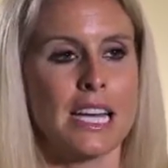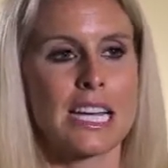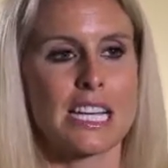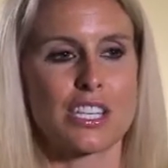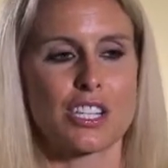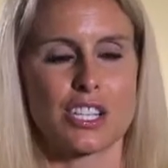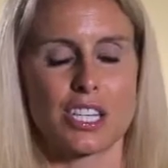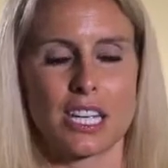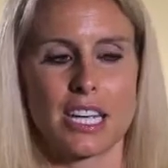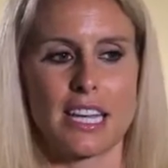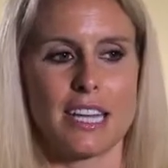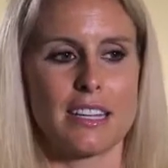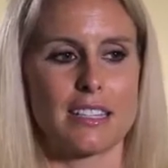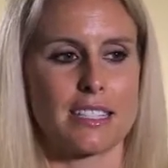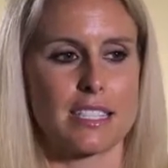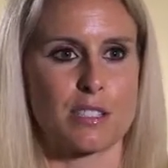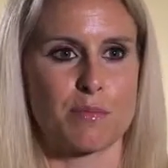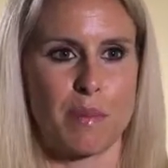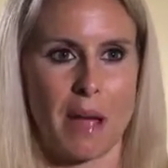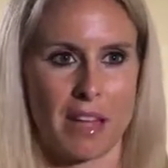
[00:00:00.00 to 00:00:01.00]
She
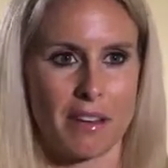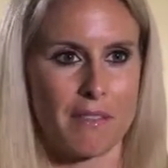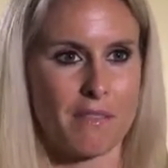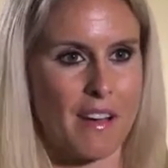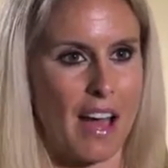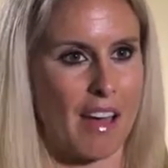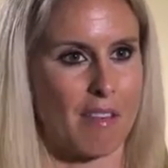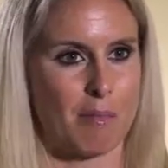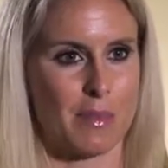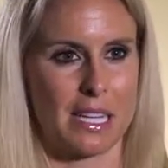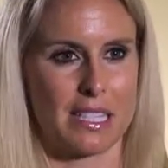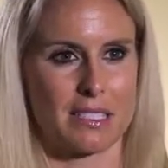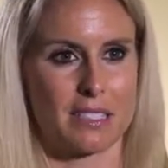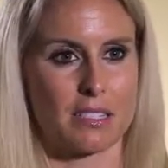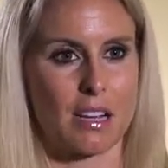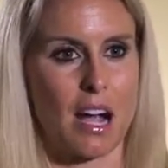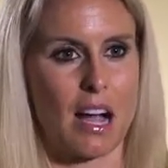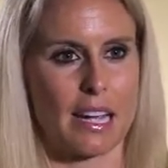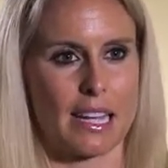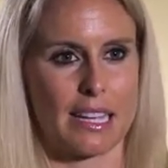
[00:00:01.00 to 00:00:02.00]
spent 5 minutes
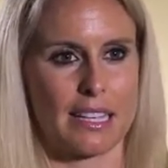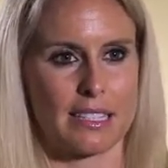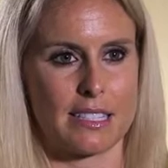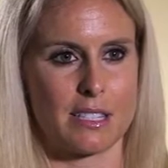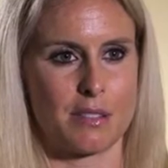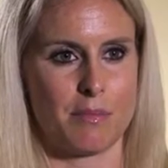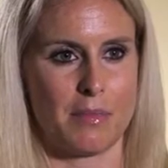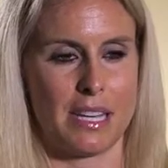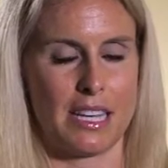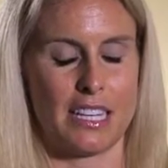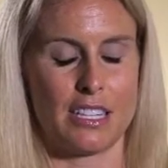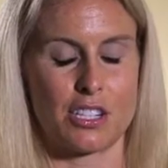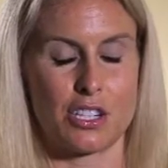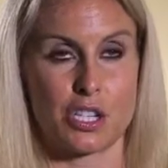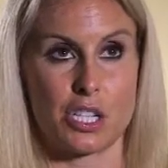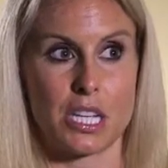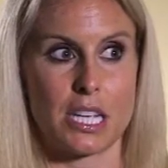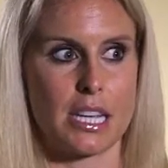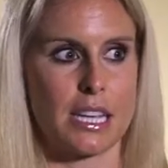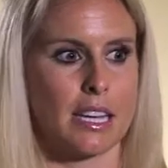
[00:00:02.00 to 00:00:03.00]
talking to me.
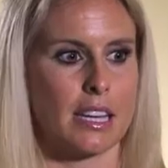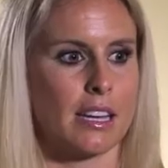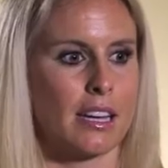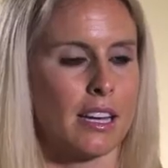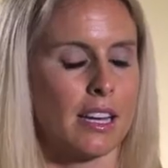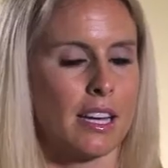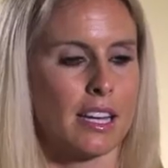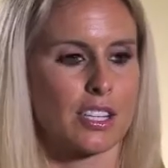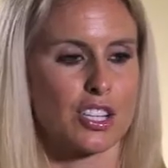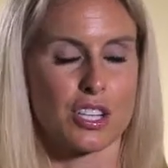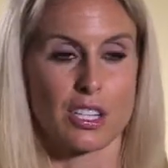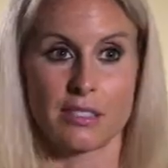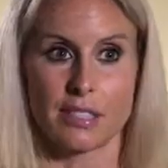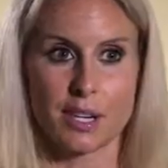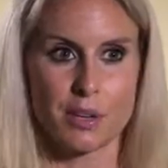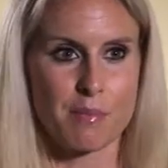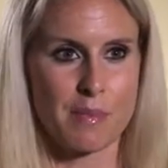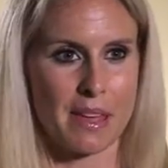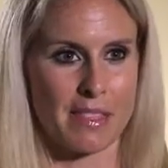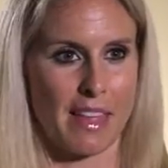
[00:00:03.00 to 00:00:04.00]
She
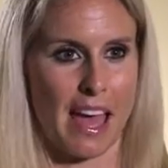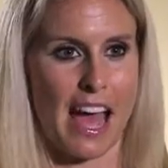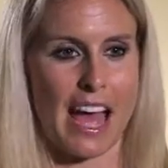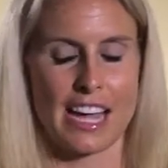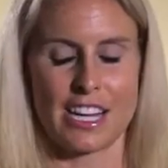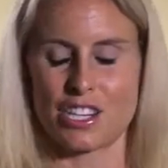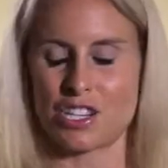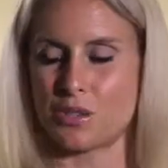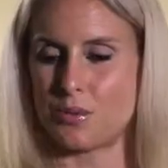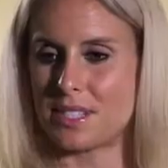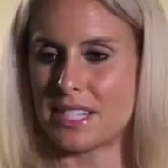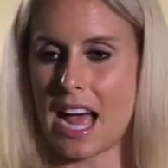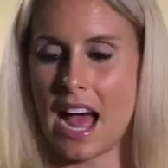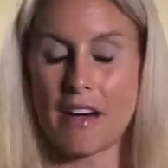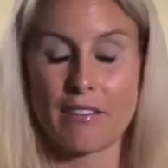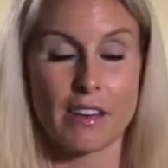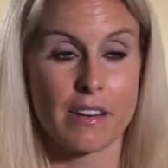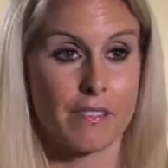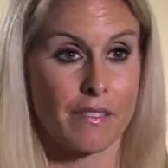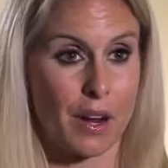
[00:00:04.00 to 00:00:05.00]
looked me in the eyes. She was
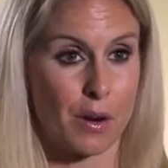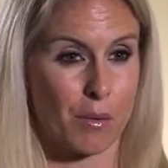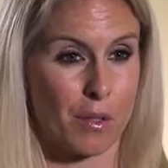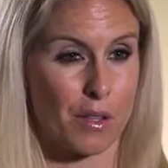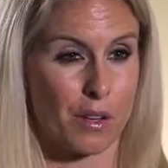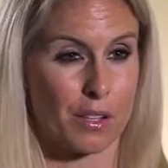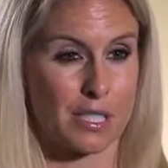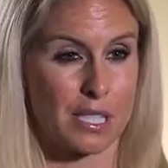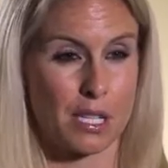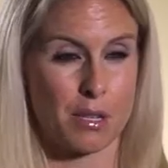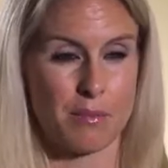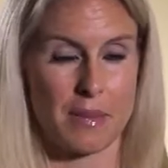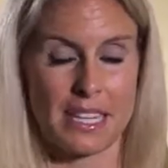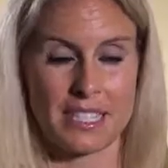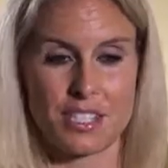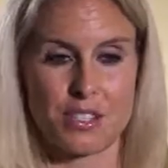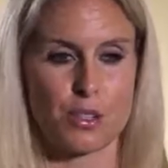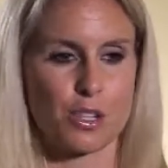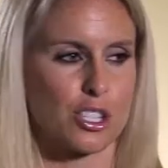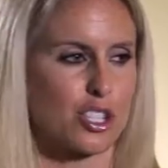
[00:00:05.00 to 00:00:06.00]
having fun with her
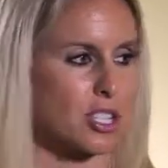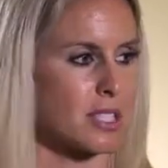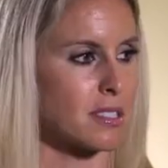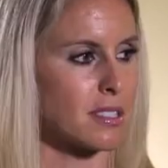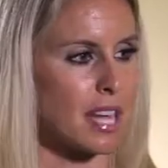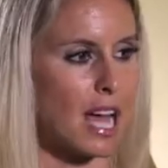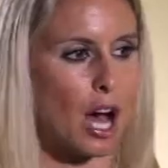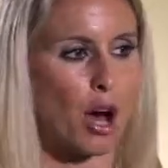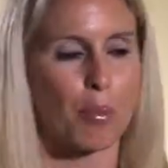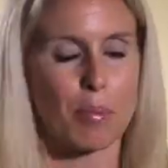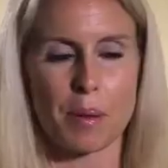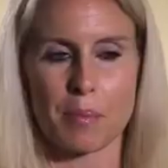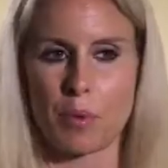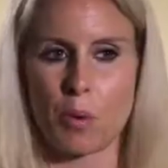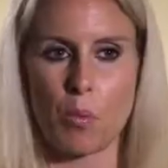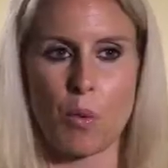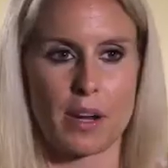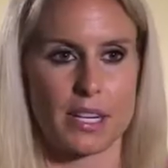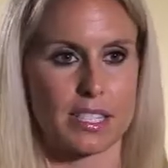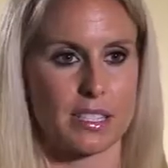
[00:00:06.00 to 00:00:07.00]
teammates. You could just tell people
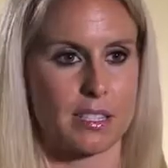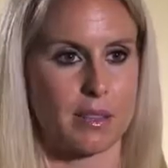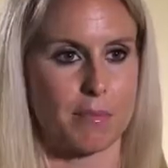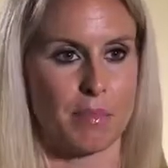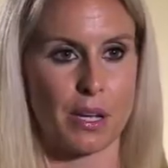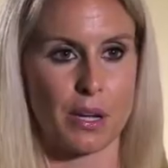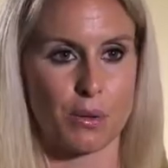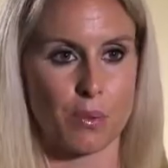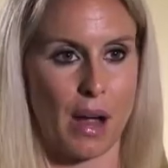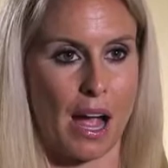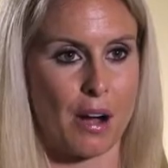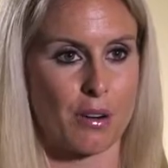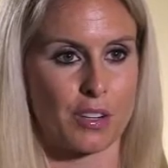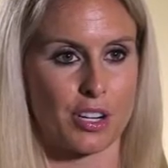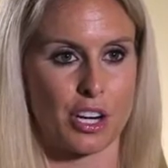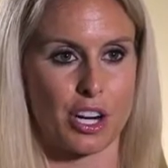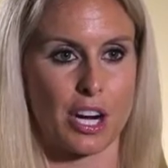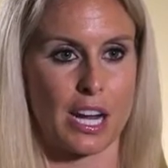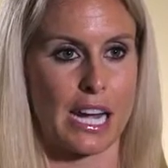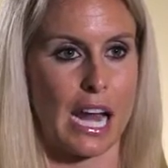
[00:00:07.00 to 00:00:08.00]
wanted to be around
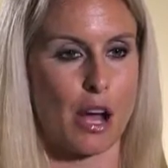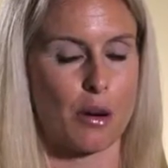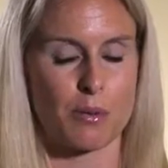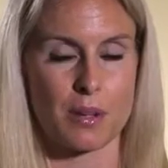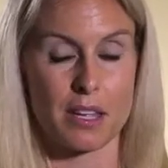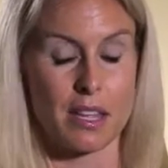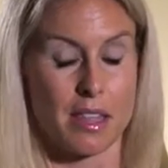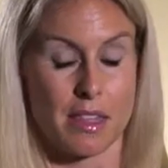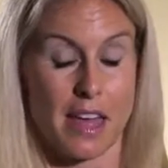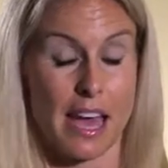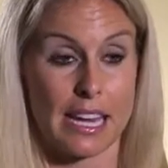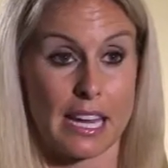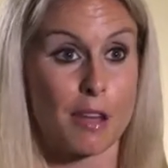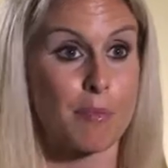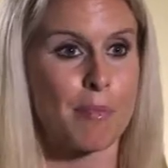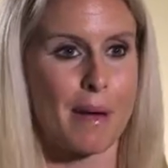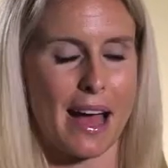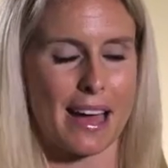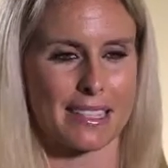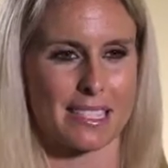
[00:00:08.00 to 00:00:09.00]
her, and that
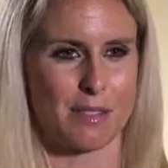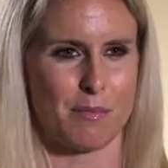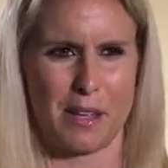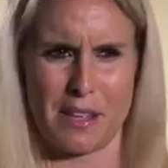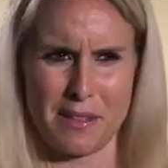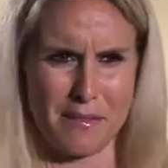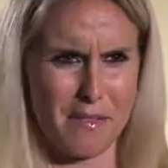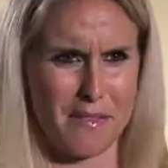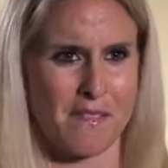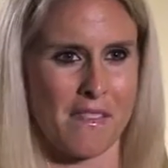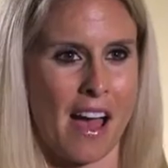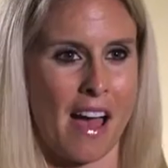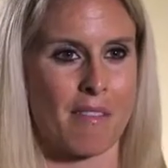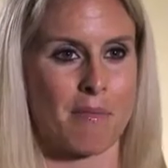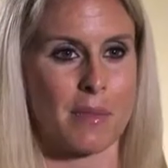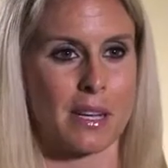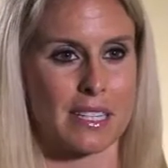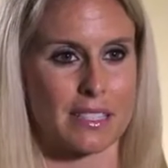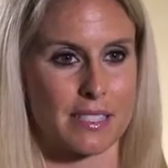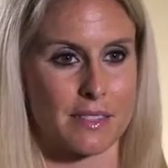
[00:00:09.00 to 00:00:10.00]
impacted me, even 5
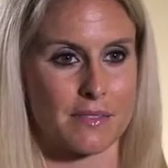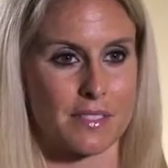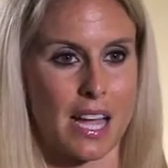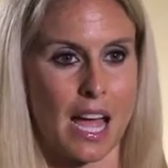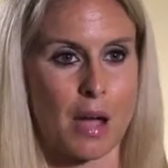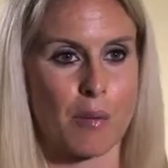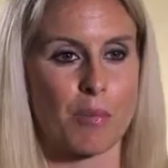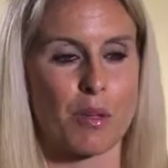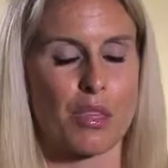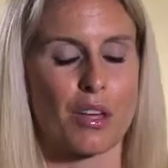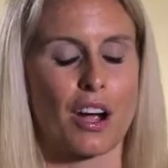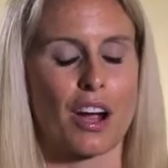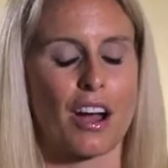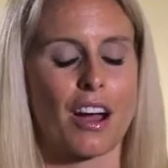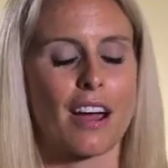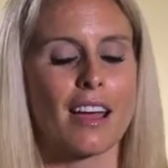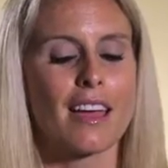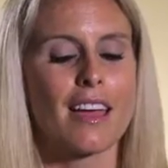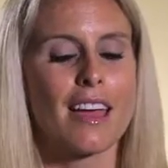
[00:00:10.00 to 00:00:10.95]
minutes of time with her.